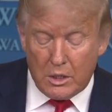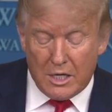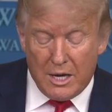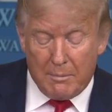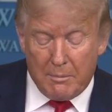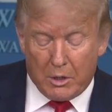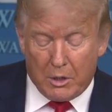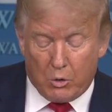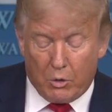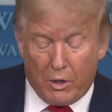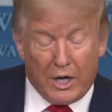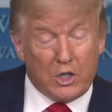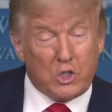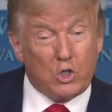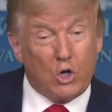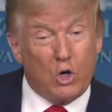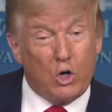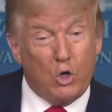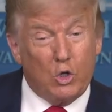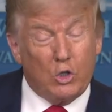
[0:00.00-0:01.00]

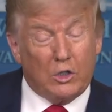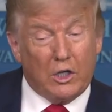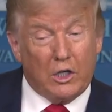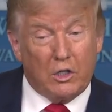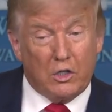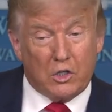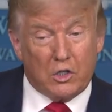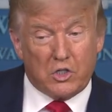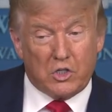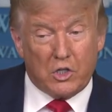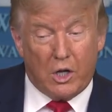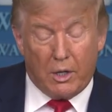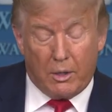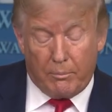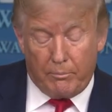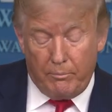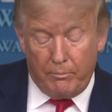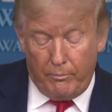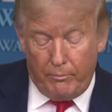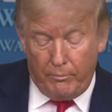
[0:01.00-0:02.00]
Democrats are holding this
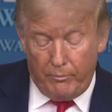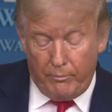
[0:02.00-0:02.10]
up.